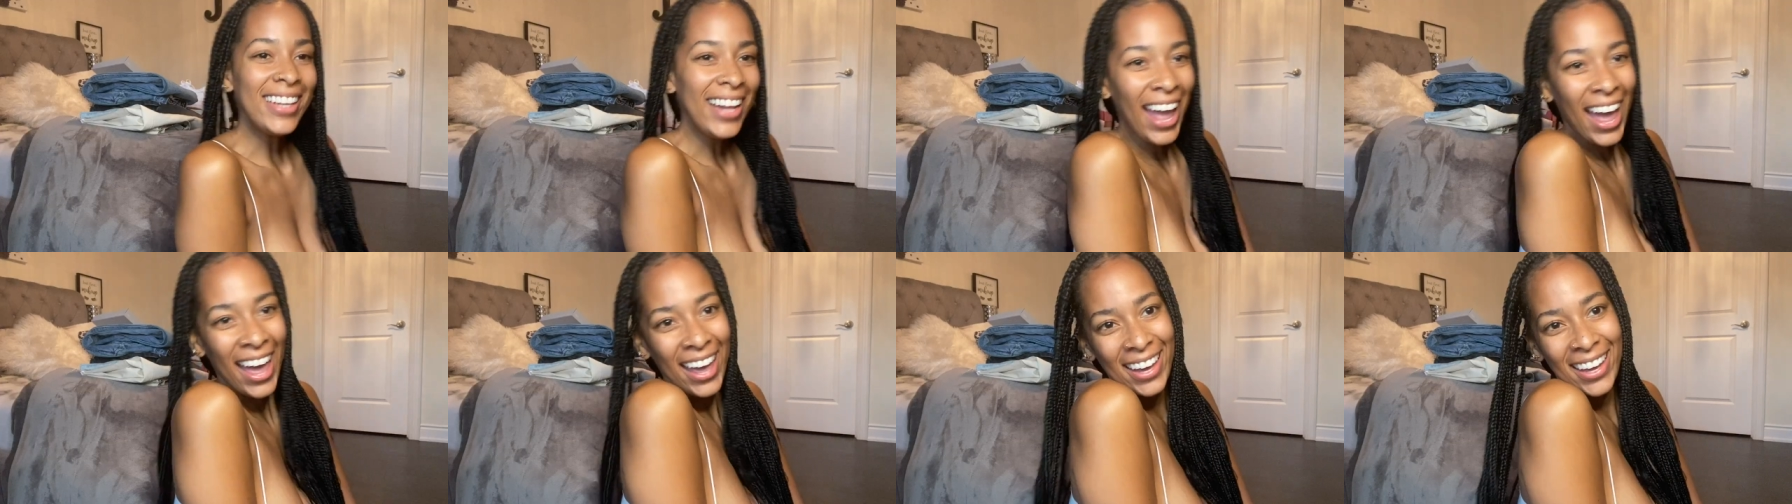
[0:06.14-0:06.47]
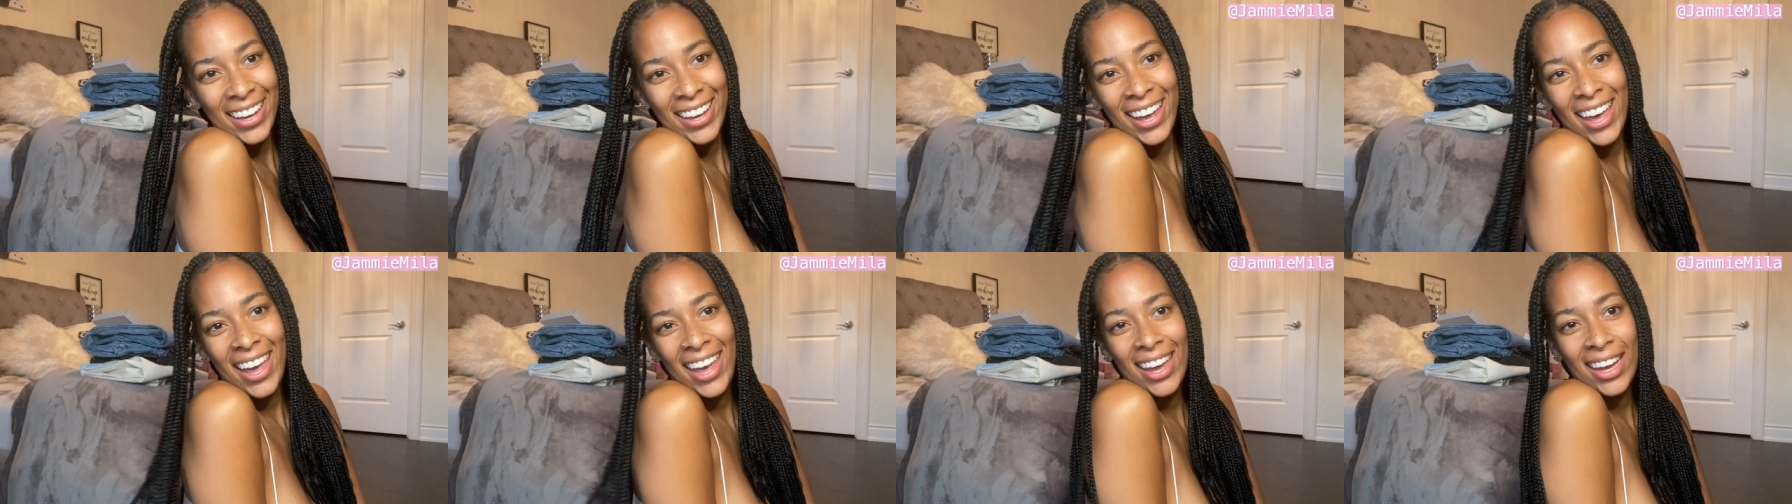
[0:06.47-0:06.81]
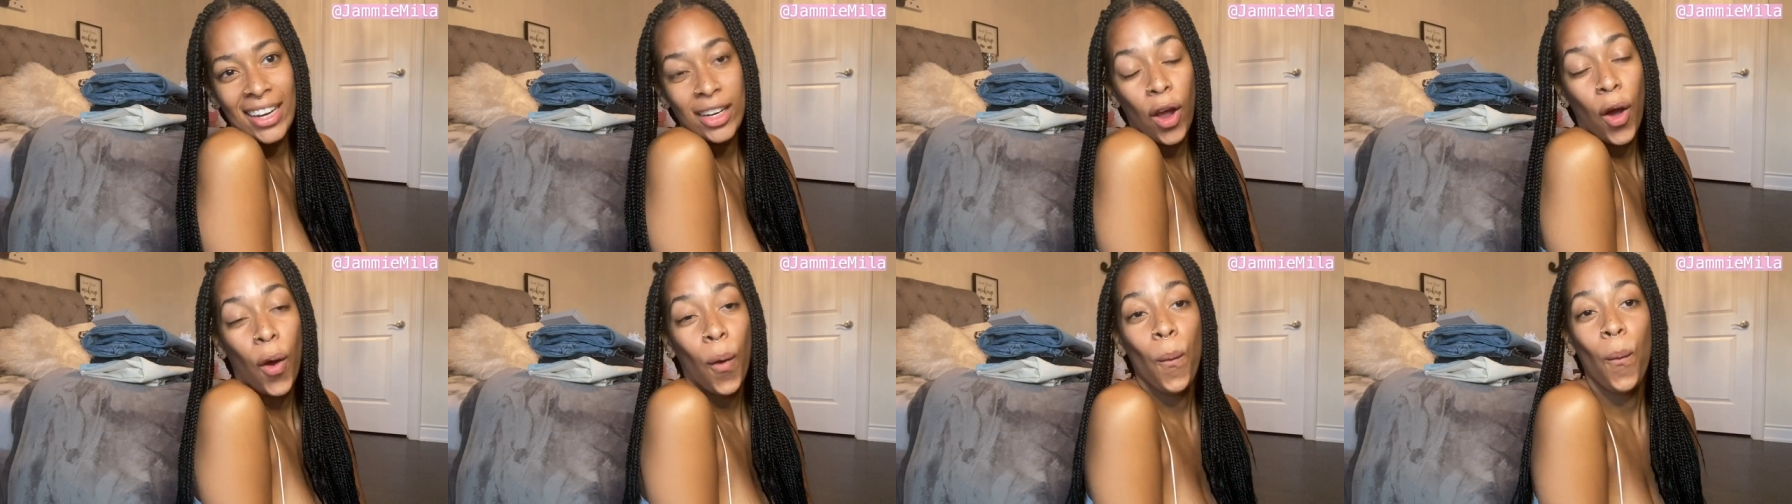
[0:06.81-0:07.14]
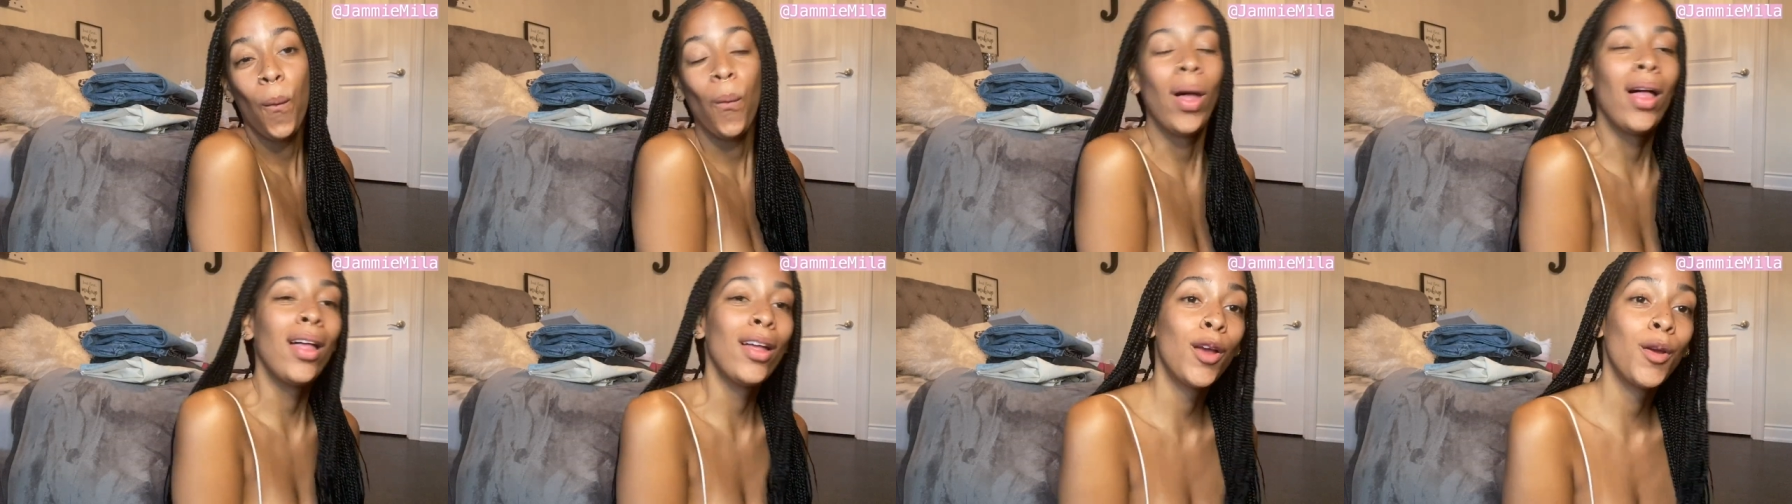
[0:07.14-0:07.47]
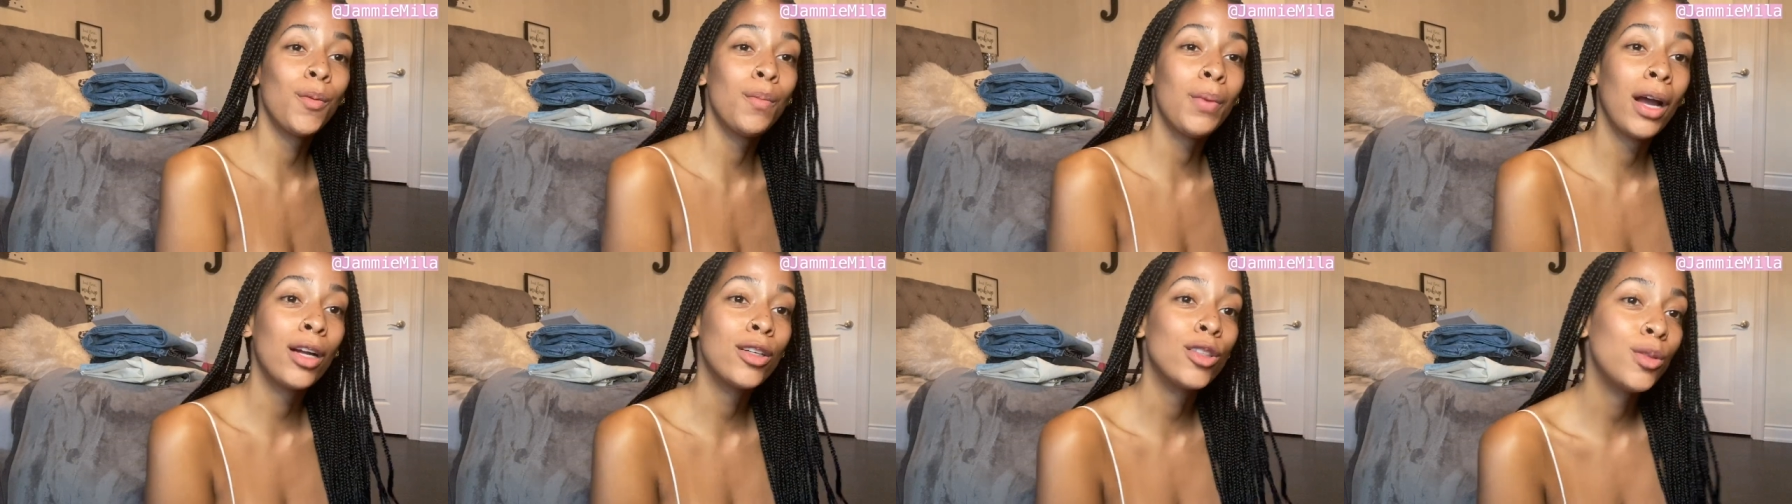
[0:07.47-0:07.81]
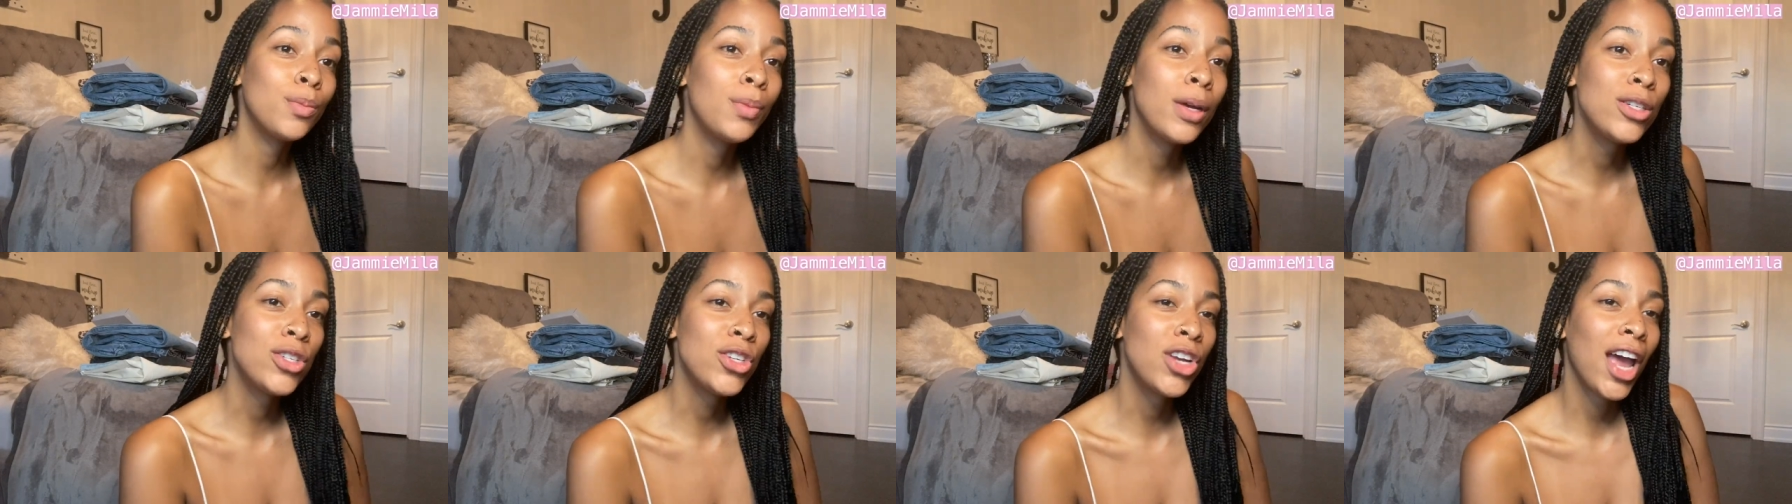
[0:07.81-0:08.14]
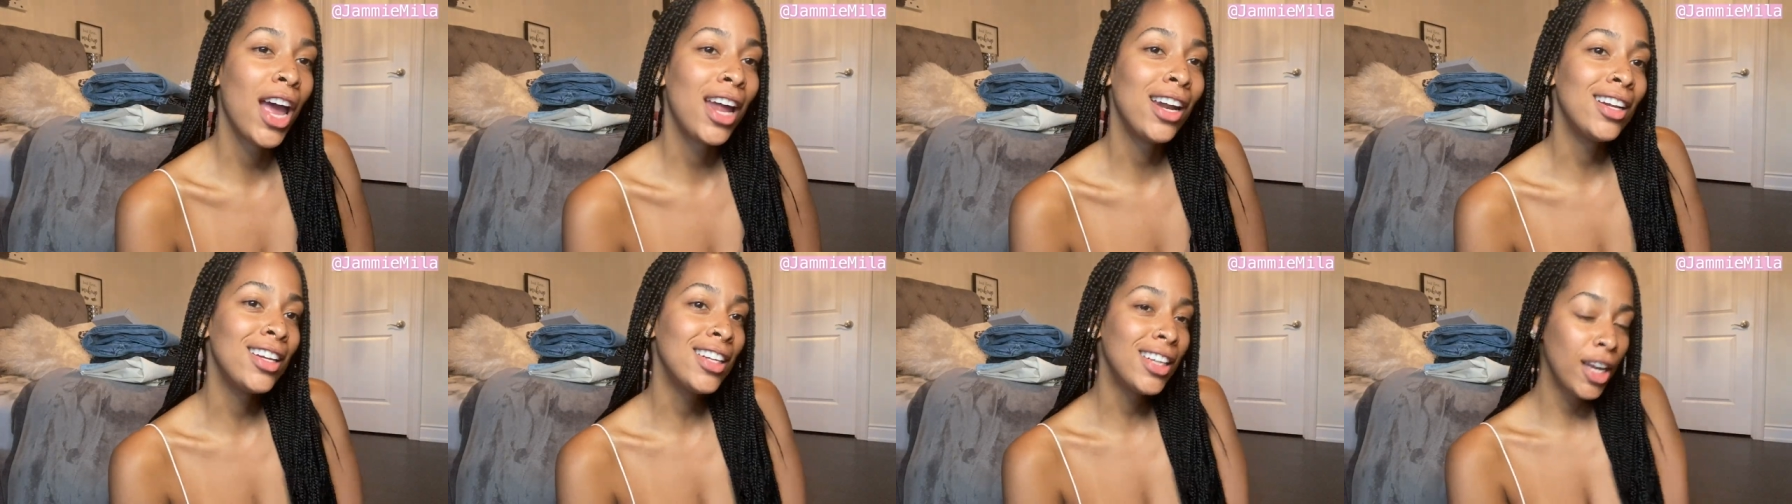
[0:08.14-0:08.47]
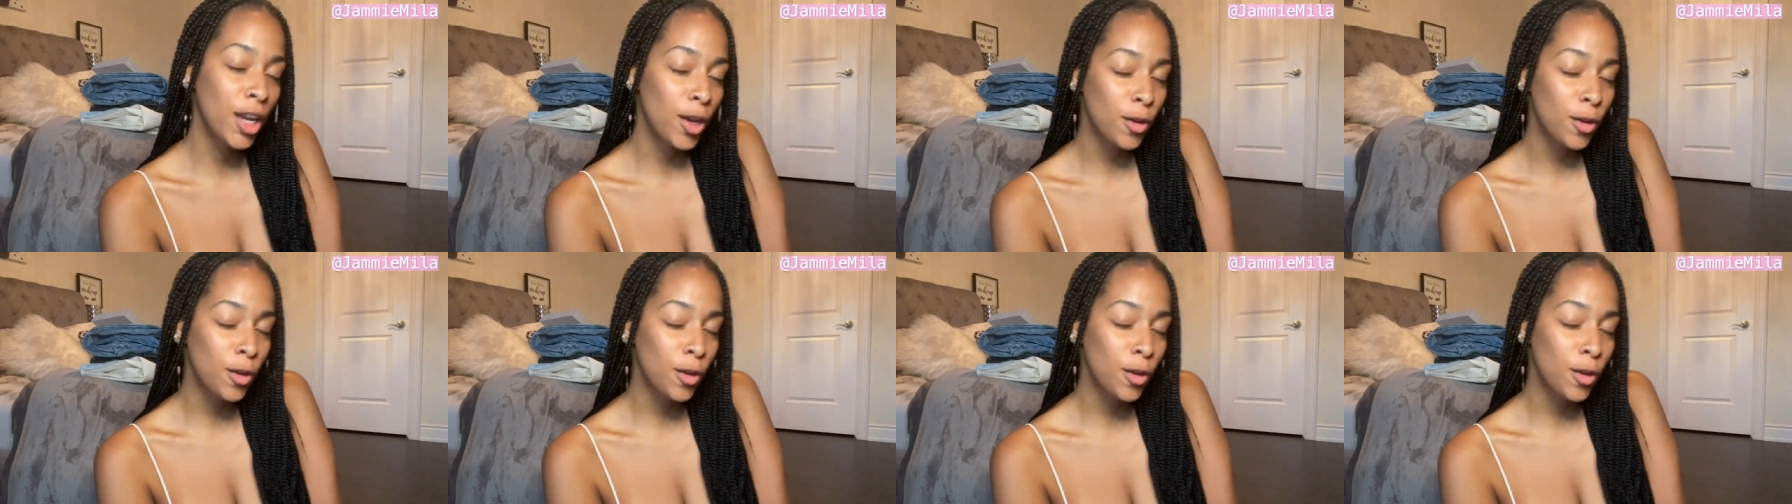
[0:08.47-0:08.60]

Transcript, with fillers: Hi and welcome back to my channel.